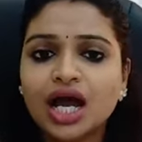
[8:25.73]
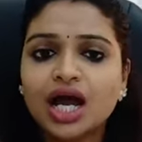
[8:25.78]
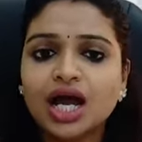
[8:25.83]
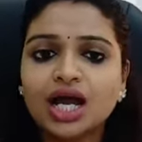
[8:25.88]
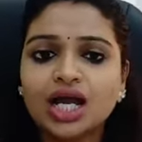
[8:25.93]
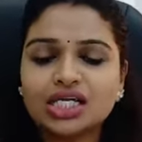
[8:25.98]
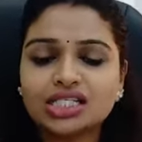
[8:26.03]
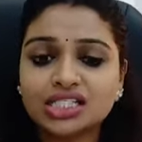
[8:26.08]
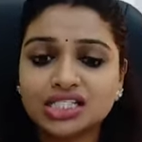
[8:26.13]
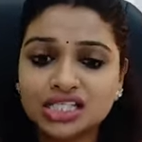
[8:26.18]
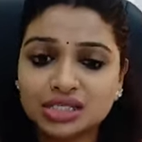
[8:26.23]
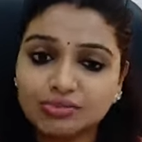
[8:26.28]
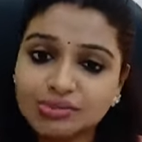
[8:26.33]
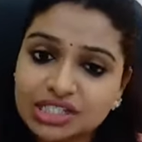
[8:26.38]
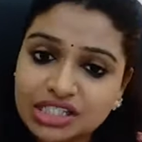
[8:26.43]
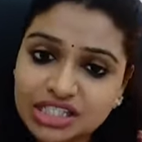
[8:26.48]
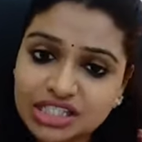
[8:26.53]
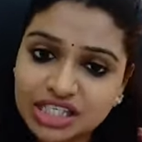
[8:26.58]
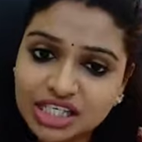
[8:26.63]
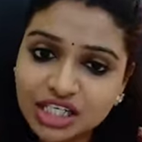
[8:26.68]

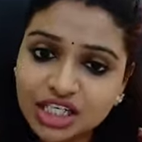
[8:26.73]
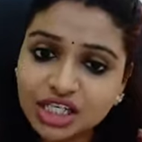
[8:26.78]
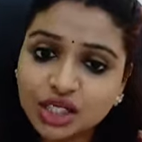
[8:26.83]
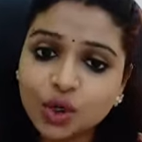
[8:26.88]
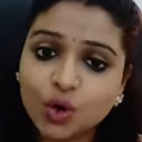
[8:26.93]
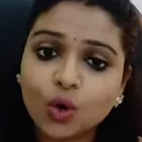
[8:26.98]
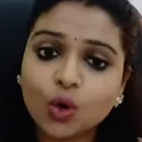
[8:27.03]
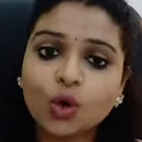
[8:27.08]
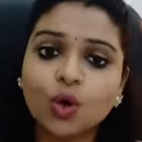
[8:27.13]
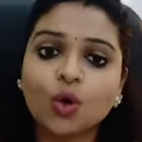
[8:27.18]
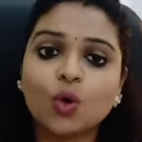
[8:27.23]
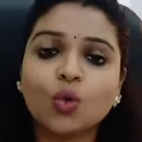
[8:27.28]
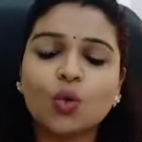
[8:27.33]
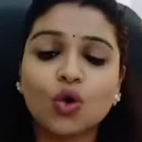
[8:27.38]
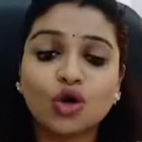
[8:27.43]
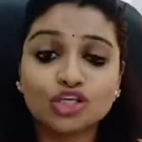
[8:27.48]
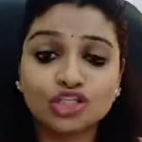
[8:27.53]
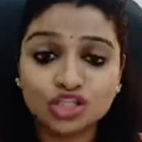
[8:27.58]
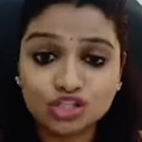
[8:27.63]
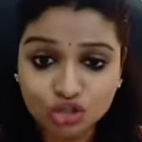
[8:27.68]
CBC
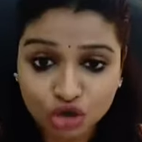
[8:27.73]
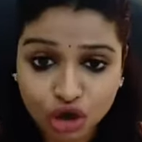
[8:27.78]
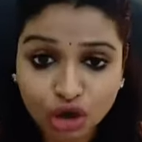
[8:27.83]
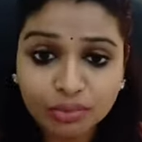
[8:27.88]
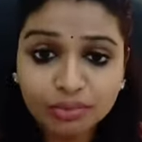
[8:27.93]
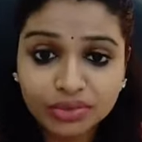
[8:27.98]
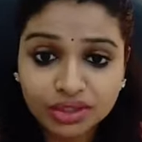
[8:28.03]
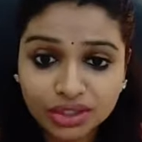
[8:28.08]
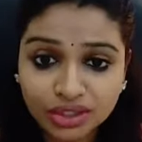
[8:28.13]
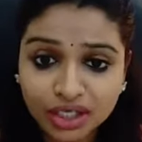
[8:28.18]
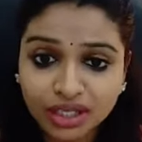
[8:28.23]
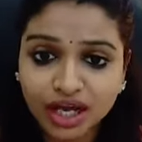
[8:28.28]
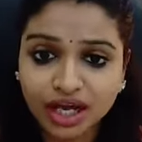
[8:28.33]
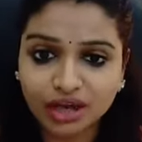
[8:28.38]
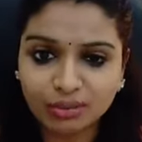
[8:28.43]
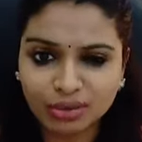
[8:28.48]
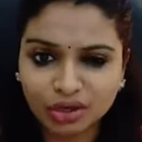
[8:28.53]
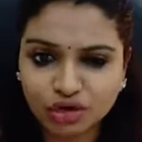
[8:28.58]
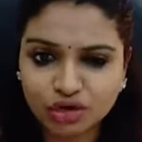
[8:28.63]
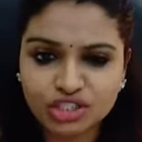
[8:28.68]
was normal
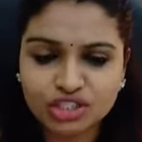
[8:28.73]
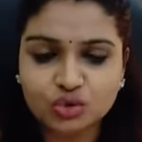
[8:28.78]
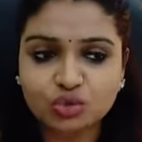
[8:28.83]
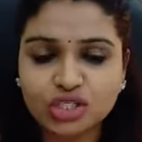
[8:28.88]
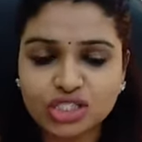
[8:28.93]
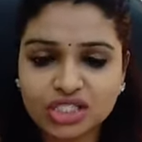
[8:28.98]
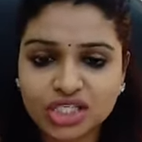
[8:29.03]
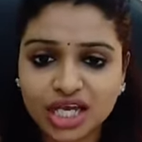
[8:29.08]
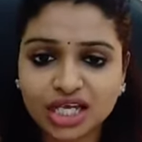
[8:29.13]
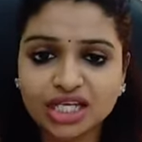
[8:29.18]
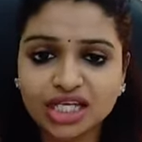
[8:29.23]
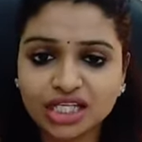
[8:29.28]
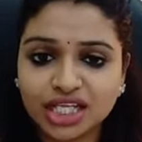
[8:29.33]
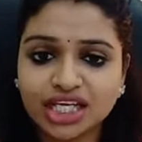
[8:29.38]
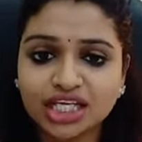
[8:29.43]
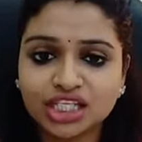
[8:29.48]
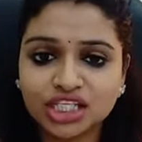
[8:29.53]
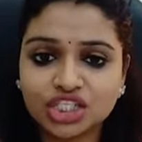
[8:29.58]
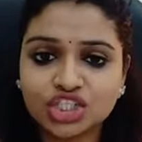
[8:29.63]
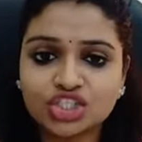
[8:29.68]
because it was done in
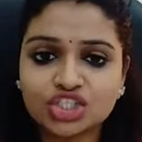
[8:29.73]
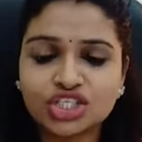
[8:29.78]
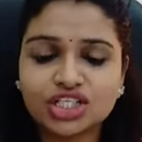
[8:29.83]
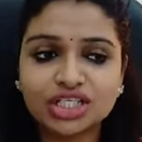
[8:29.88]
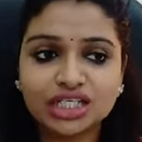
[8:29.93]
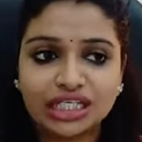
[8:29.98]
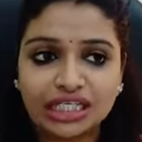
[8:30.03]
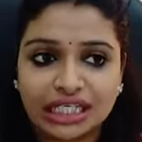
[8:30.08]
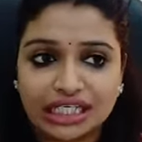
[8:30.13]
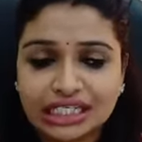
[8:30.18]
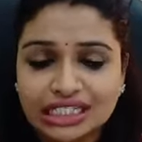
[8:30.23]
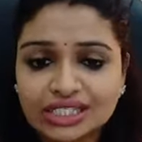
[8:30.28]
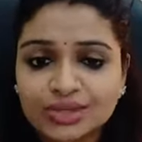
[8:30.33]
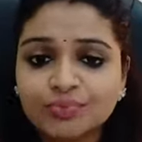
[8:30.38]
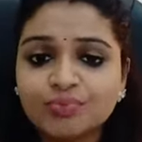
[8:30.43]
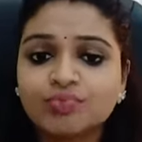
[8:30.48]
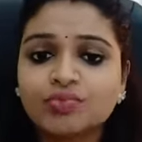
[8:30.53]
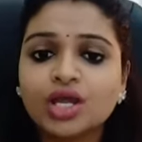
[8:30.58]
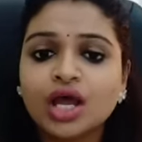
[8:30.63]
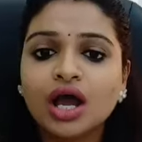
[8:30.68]
the initial
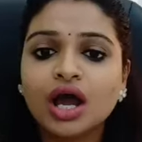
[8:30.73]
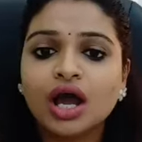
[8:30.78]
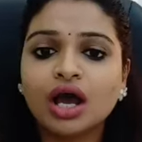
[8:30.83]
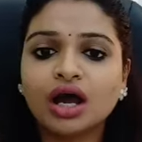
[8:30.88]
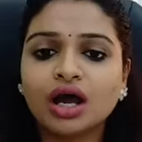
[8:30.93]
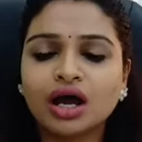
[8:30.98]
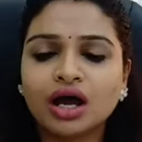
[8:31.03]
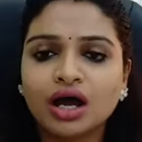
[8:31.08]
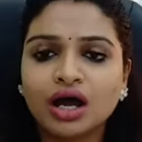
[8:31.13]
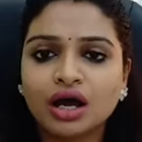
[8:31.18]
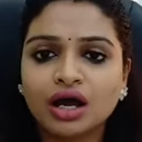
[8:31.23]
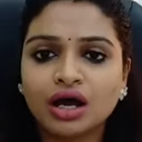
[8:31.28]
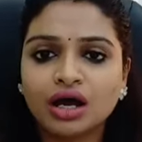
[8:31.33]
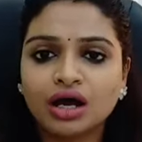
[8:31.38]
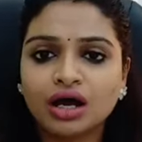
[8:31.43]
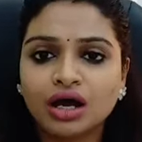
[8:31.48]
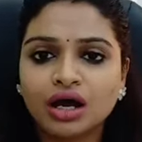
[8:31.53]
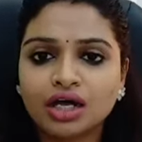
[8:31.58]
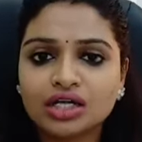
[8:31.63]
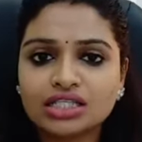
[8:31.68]
days.
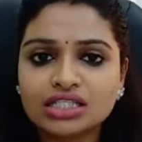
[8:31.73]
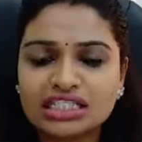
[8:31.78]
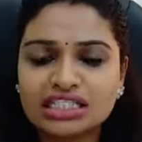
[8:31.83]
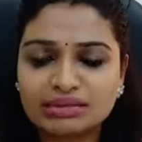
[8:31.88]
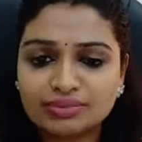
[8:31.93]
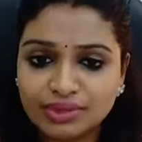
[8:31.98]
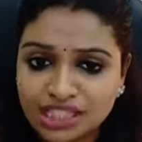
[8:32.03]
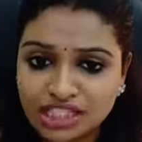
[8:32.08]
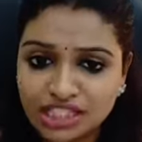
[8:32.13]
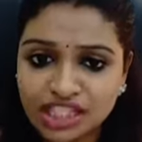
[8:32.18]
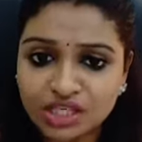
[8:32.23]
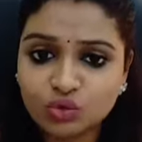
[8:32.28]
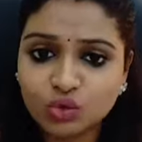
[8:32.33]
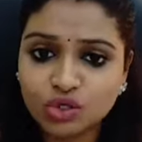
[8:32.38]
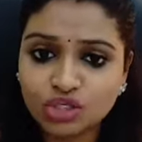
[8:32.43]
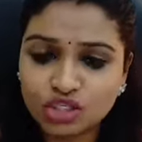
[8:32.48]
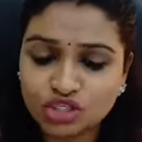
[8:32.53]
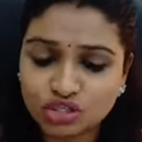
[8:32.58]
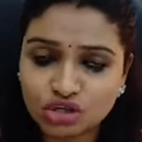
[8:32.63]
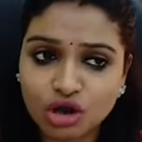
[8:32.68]
CBC
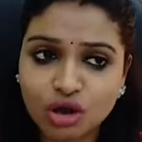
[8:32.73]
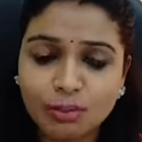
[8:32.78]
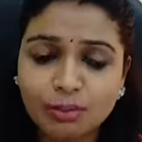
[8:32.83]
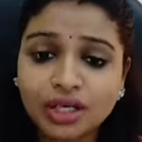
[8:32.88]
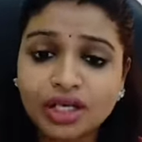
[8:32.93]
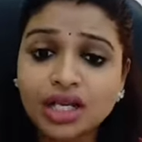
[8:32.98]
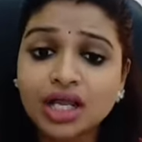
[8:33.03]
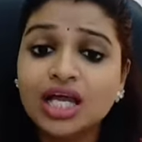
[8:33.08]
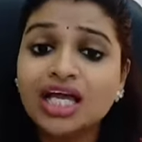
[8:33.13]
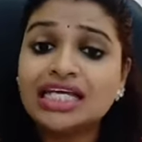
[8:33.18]
was normal.